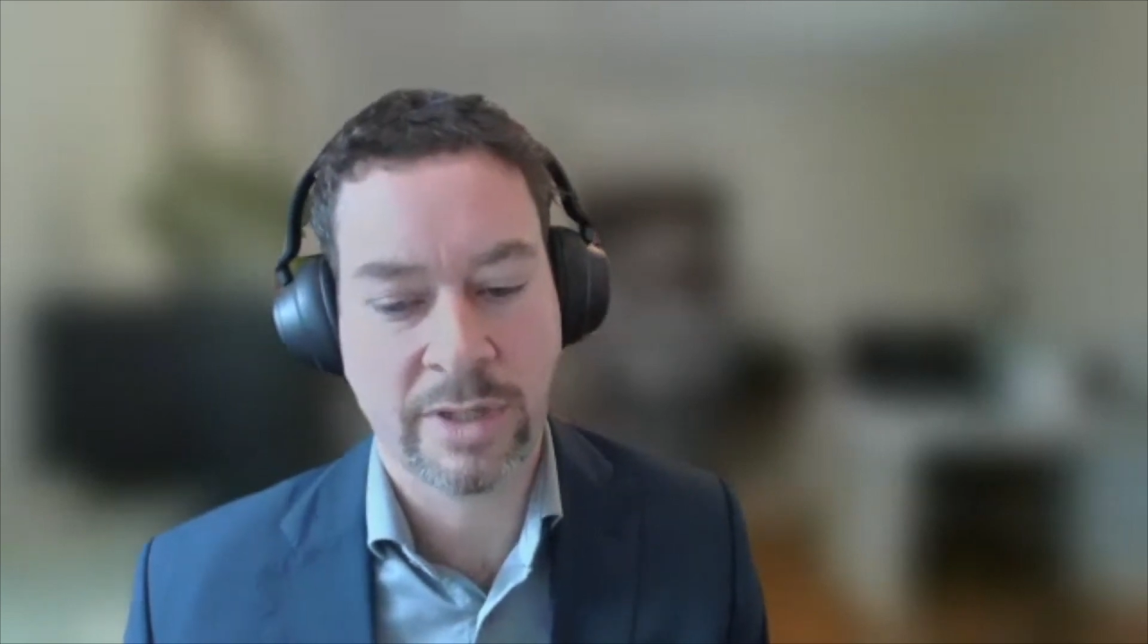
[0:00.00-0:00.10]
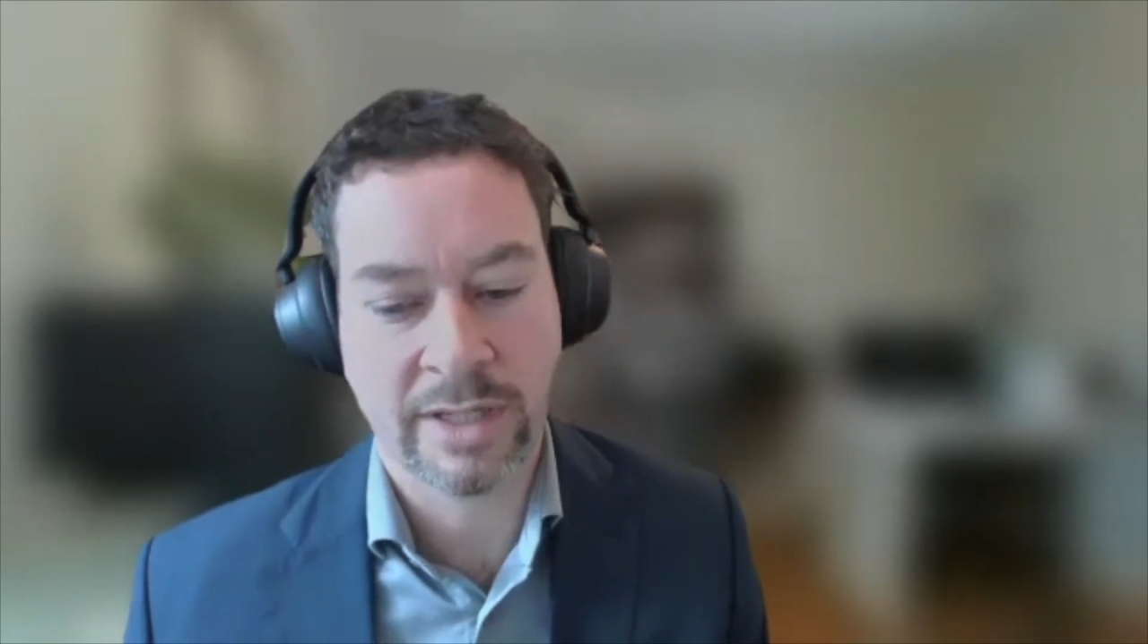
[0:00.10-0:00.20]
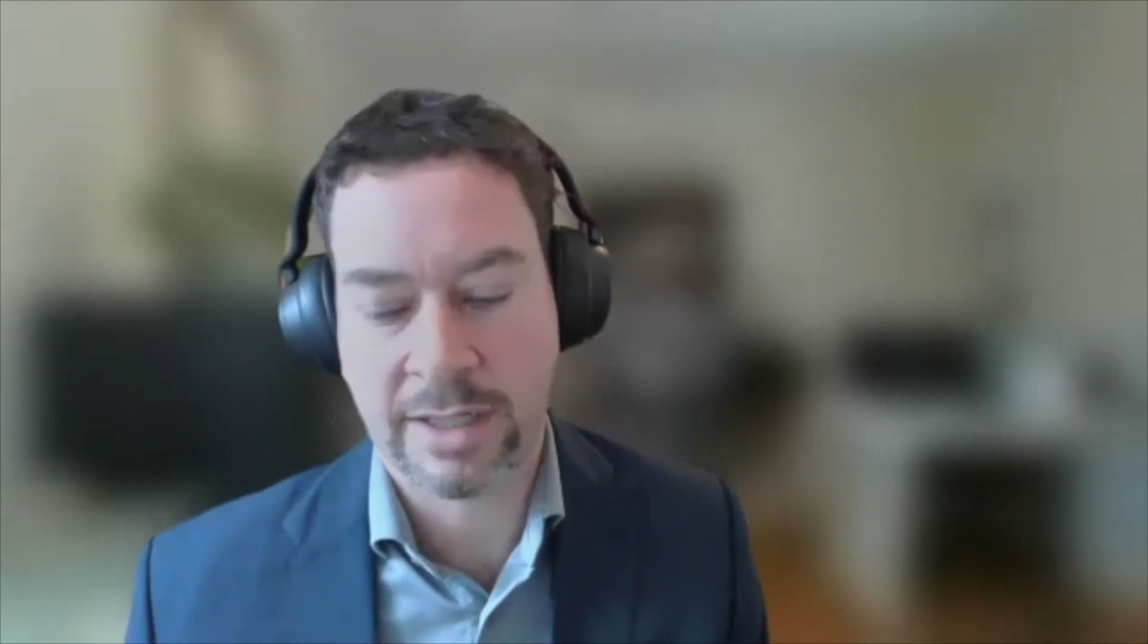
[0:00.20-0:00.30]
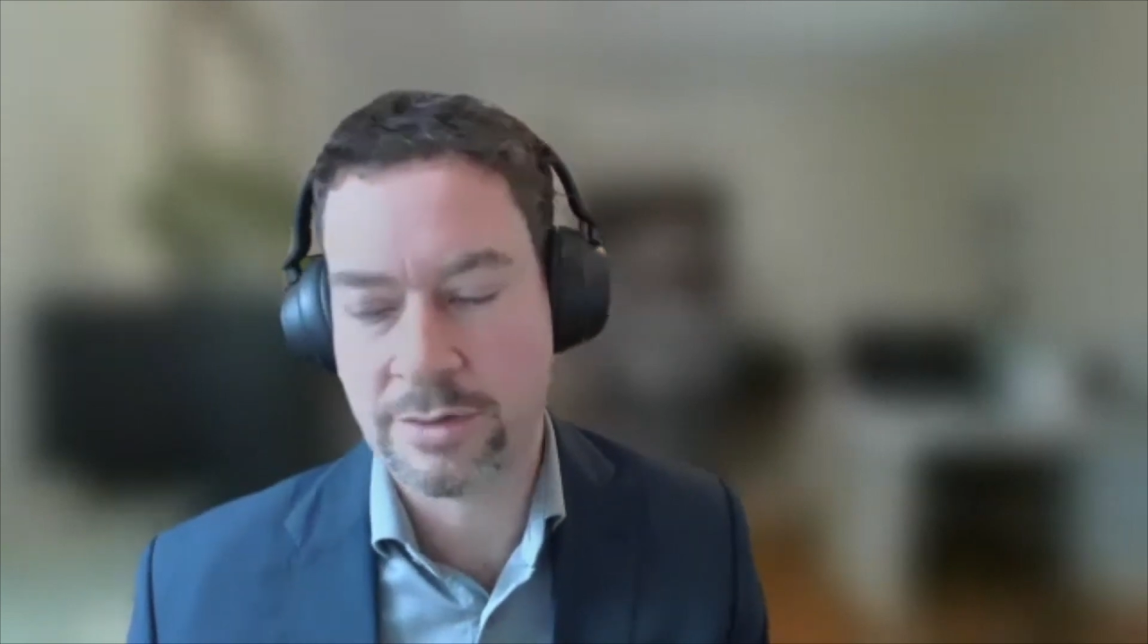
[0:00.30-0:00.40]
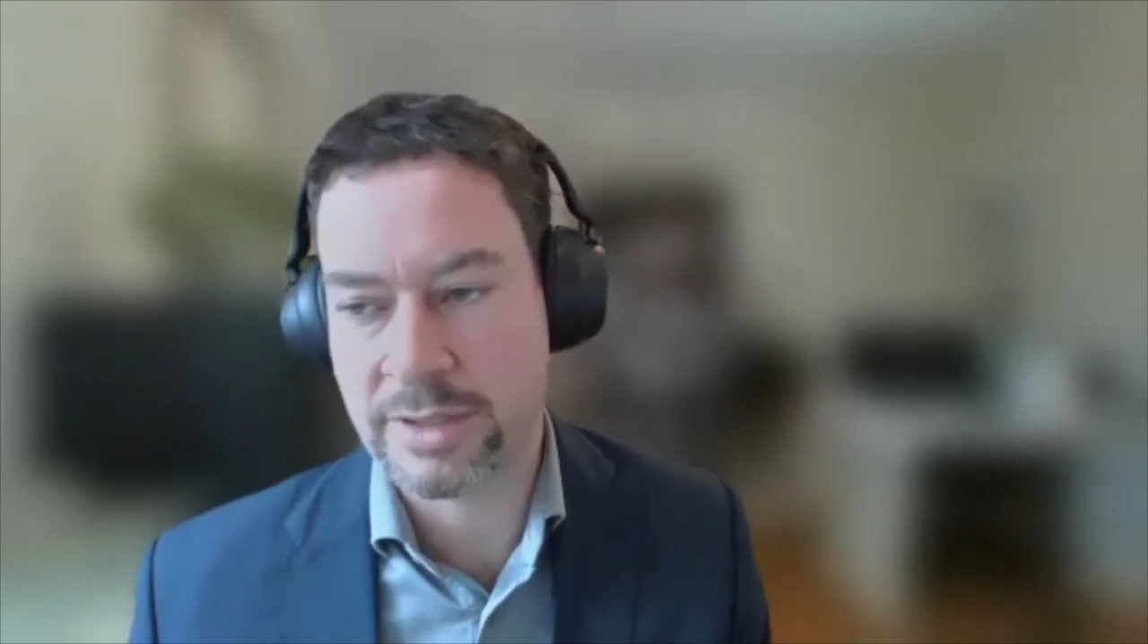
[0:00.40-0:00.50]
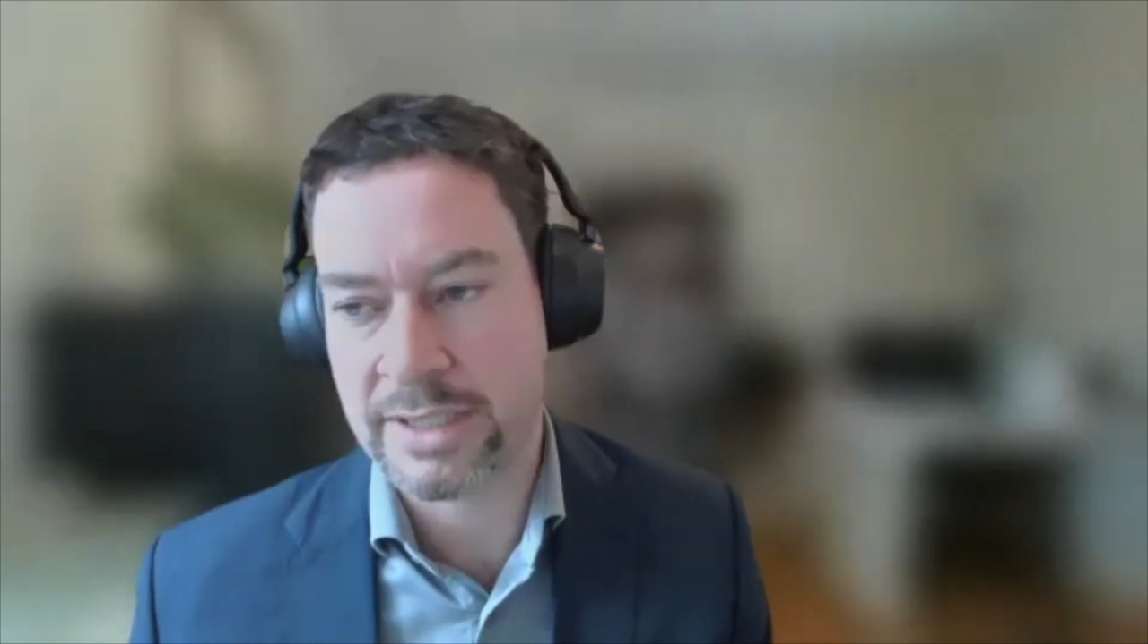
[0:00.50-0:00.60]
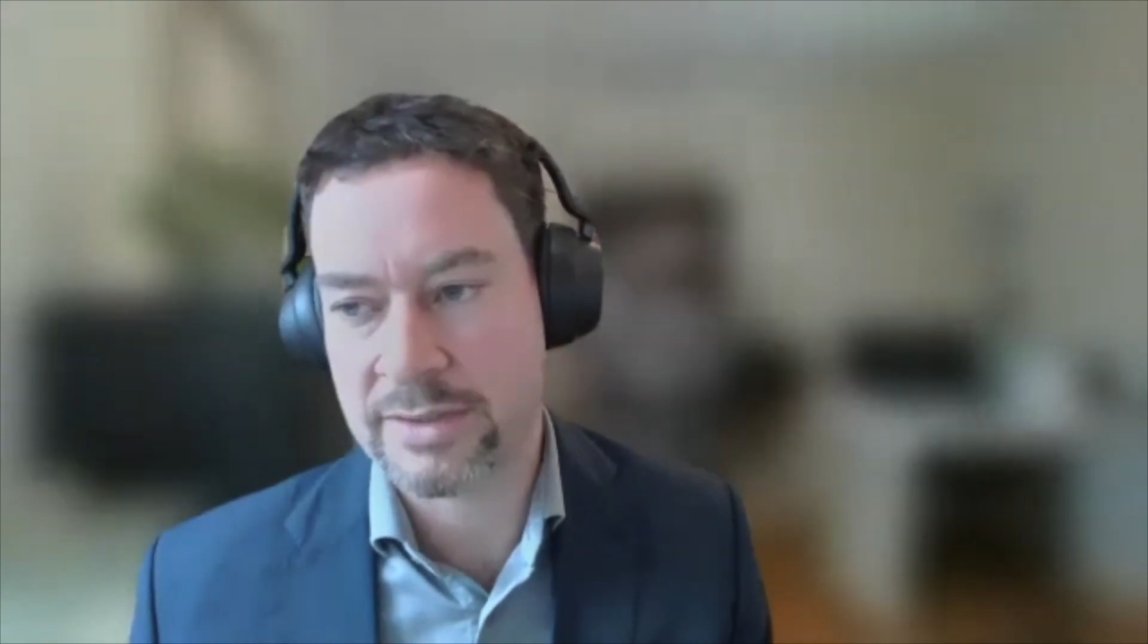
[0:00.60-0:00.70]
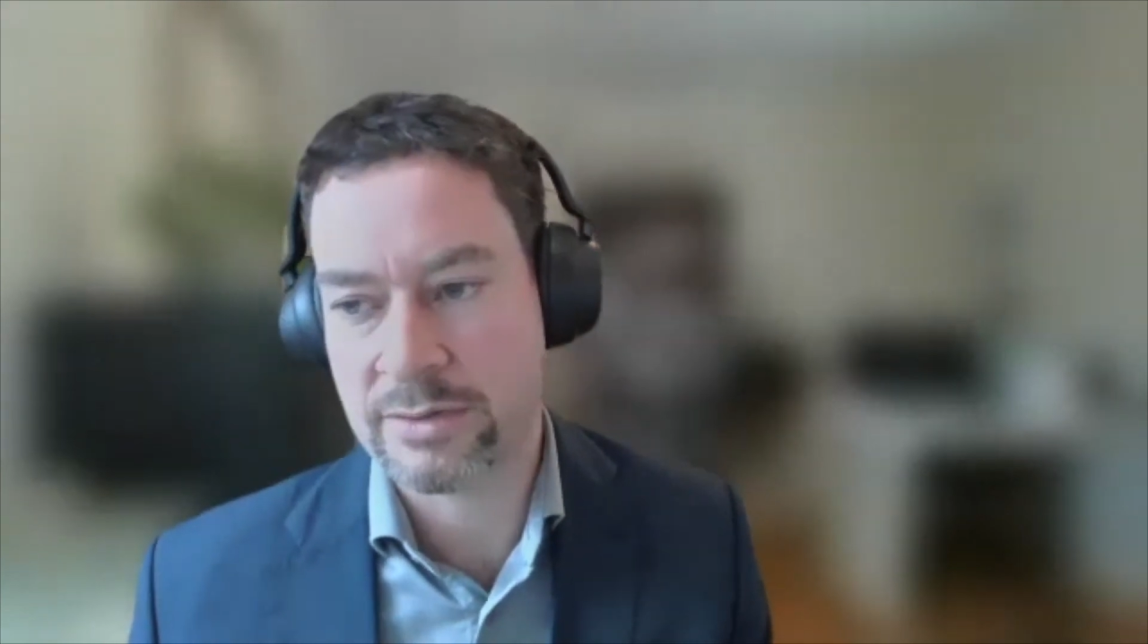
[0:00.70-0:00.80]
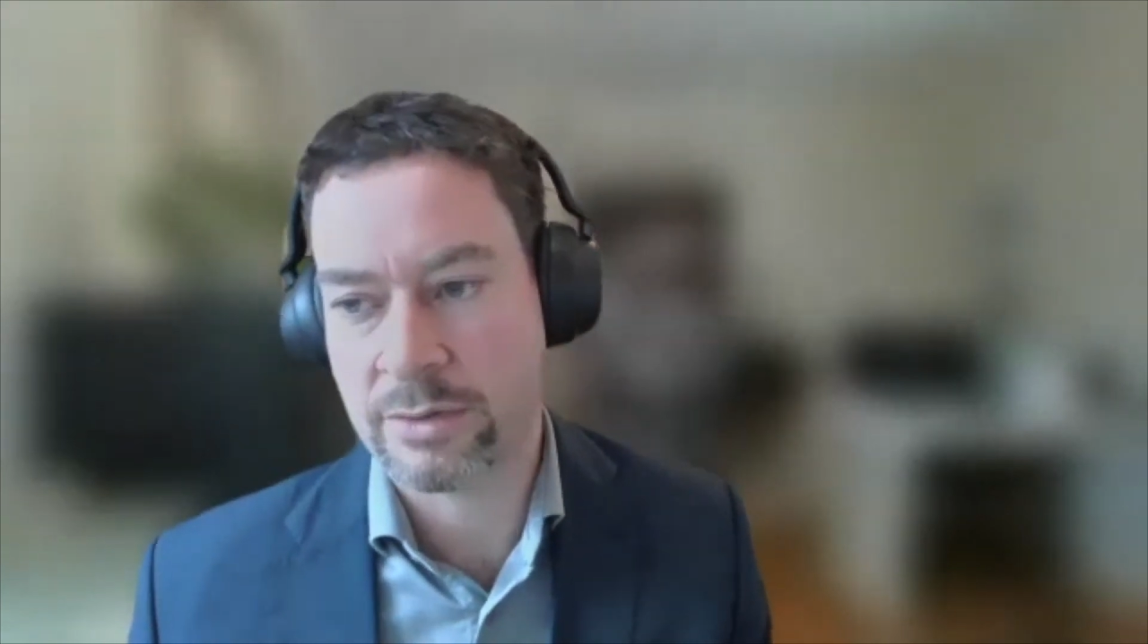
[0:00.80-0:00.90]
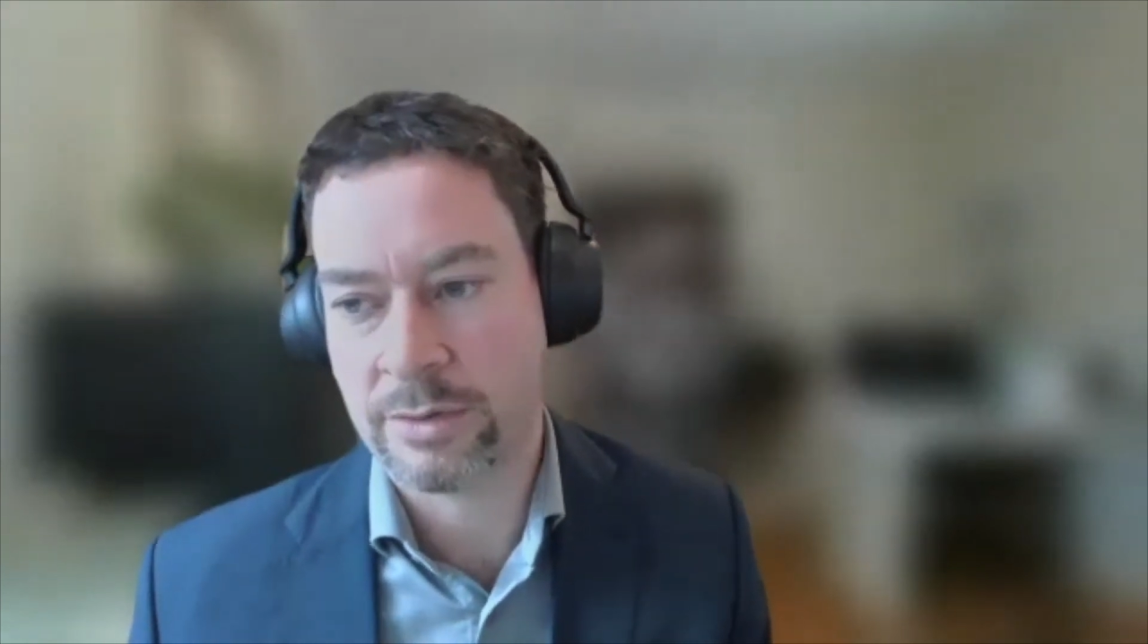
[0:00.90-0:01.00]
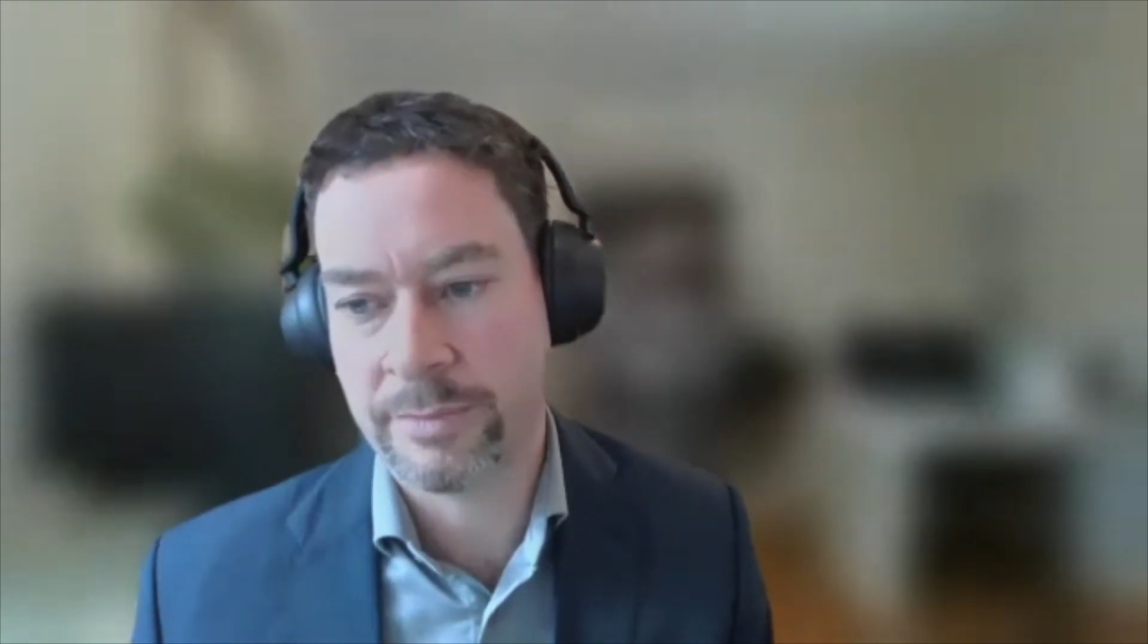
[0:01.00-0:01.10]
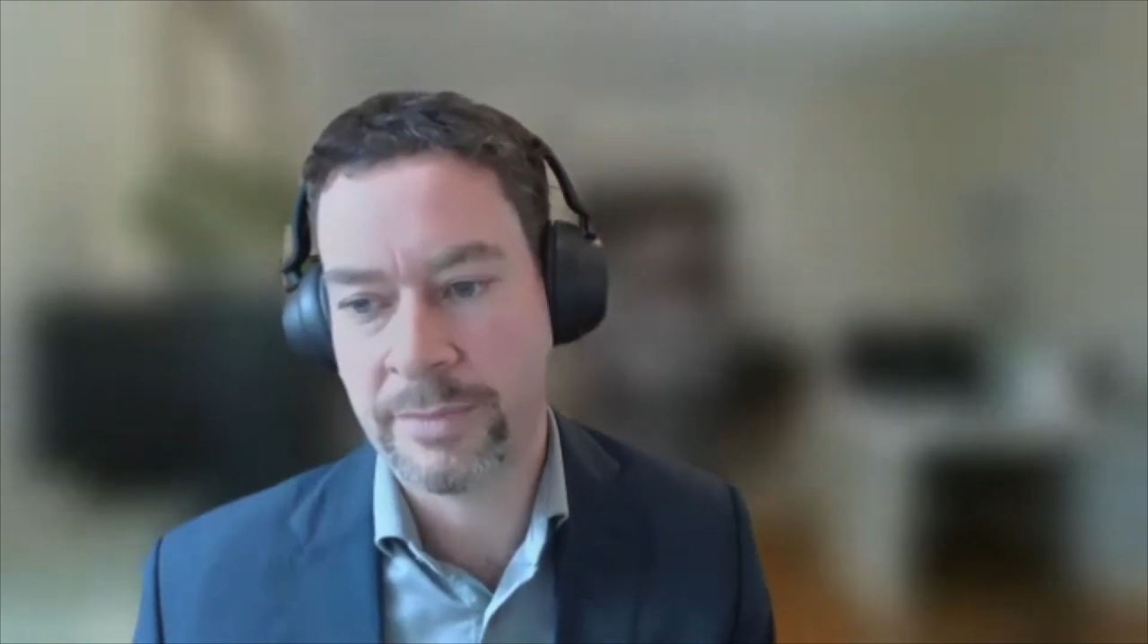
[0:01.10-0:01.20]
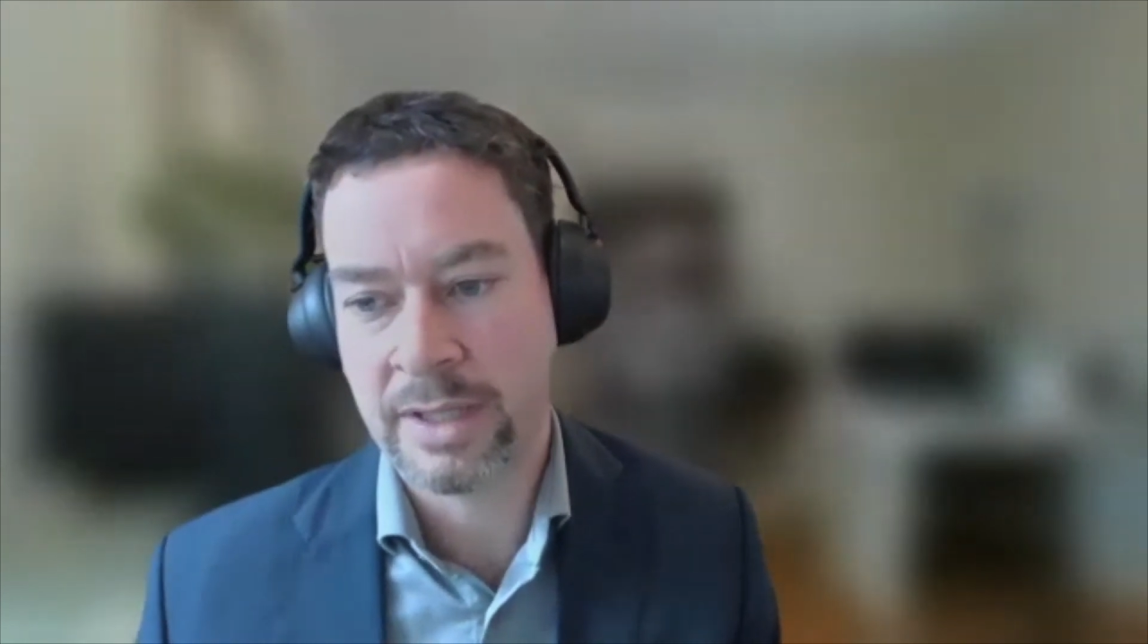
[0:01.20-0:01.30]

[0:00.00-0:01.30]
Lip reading: 1 in 100-year storm,